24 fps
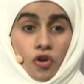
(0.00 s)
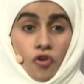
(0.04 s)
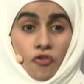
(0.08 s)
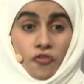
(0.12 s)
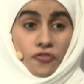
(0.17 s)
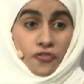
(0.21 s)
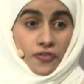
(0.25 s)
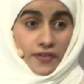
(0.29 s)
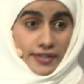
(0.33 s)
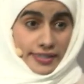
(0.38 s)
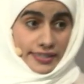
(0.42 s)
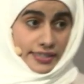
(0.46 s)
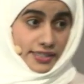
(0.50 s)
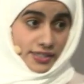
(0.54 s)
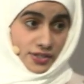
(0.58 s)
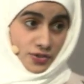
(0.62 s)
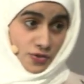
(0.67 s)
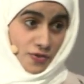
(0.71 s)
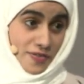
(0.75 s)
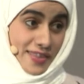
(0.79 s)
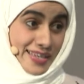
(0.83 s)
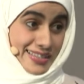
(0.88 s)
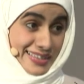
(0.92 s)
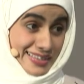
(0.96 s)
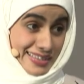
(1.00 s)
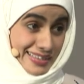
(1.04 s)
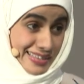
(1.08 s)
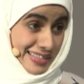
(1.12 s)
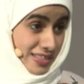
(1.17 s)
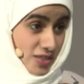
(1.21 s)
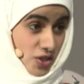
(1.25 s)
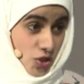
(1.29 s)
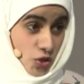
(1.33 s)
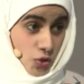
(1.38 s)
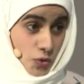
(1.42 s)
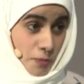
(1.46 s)
of failure that
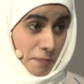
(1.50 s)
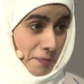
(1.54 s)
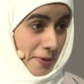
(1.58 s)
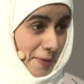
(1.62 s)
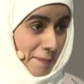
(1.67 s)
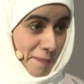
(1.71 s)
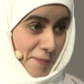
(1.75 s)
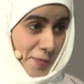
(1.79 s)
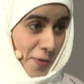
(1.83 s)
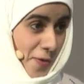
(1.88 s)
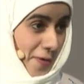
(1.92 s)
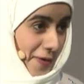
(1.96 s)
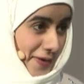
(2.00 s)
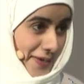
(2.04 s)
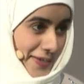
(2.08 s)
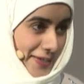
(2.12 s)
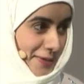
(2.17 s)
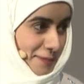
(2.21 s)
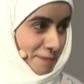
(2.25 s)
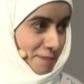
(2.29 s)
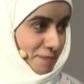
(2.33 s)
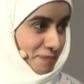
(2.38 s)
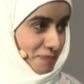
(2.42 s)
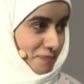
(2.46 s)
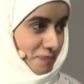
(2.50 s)
needs to be broken.